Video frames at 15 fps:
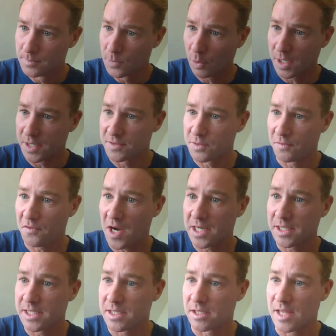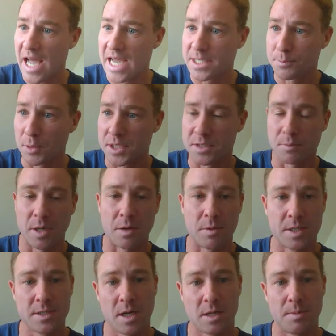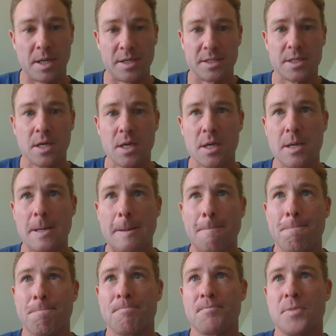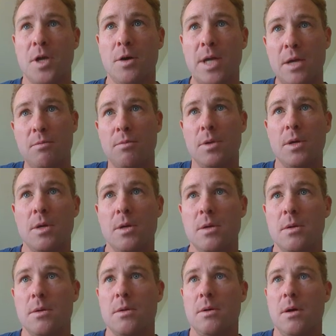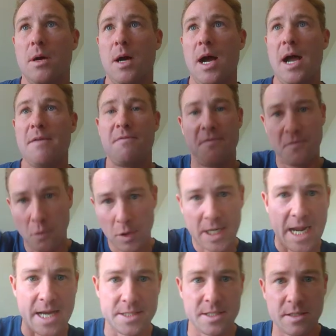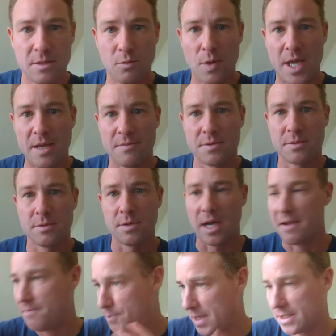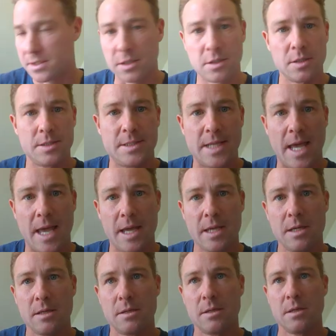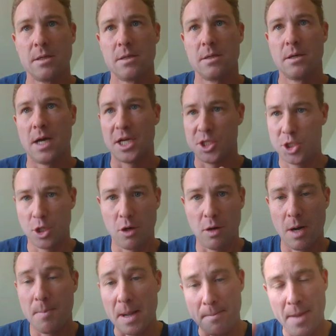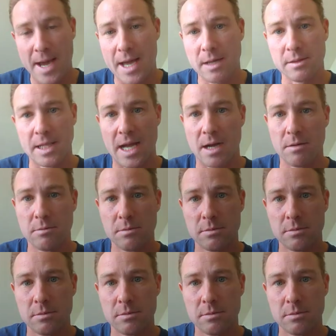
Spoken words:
All right, so finally, the last principle I want to talk about is, okay, I've forecasted the waves. I've picked a good day. I show up, I paddle out.